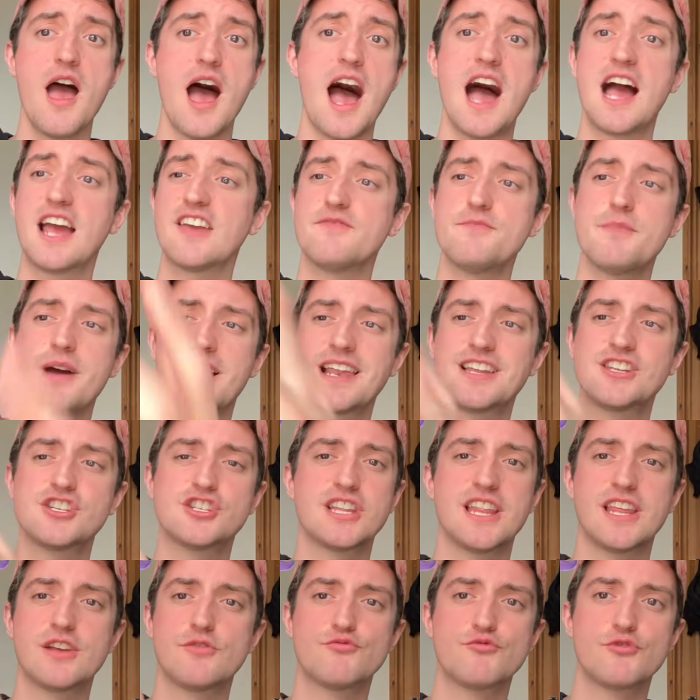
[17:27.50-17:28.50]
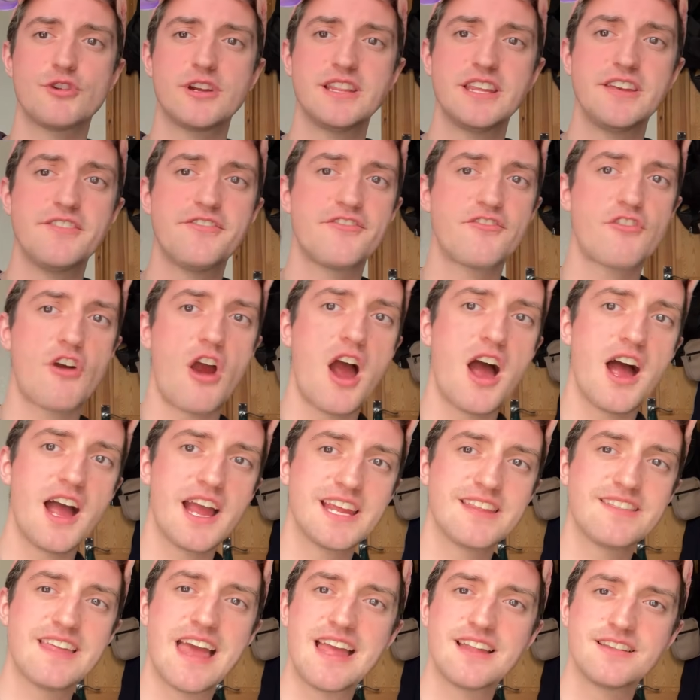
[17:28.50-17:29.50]
I've managed to like really fry
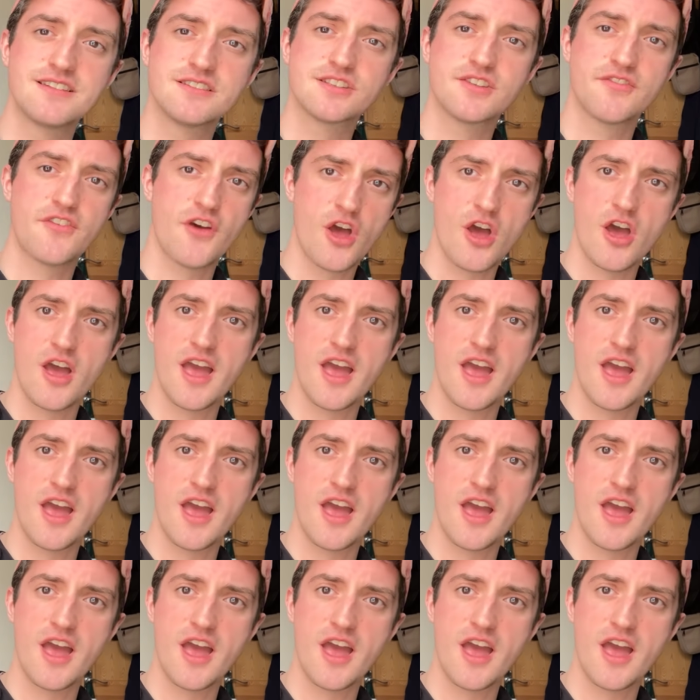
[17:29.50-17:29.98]
the ends of her